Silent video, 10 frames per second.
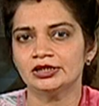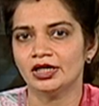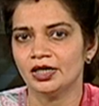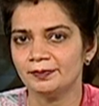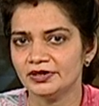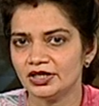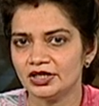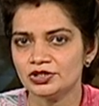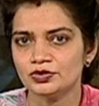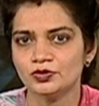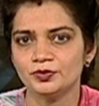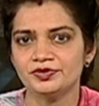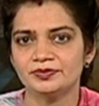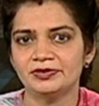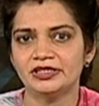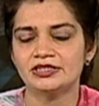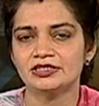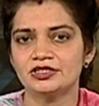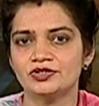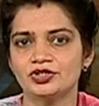The upper caste groups place
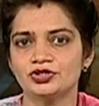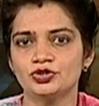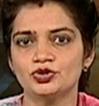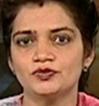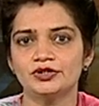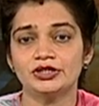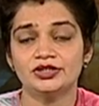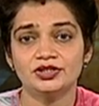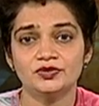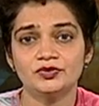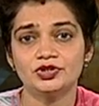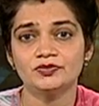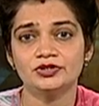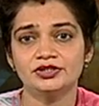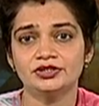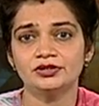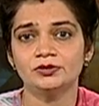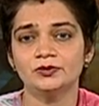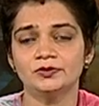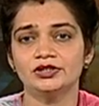restrictions over individuals in the
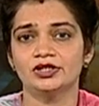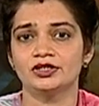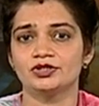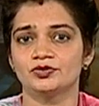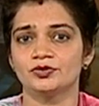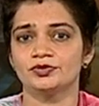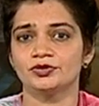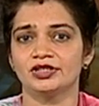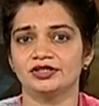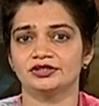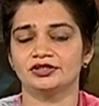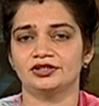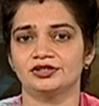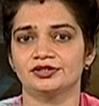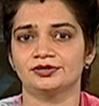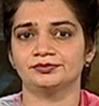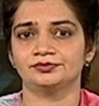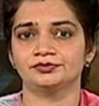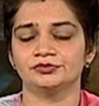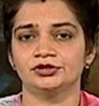lower caste groups or categories.
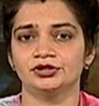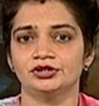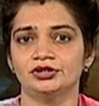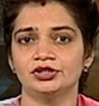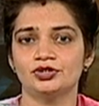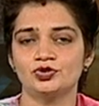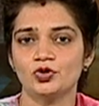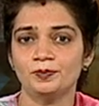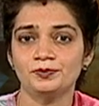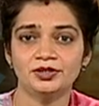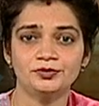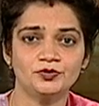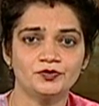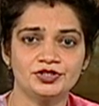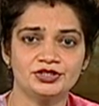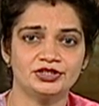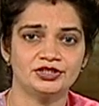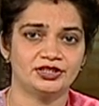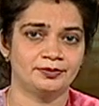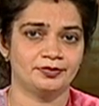They stop them to visit the
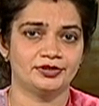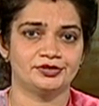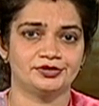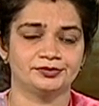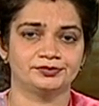temples.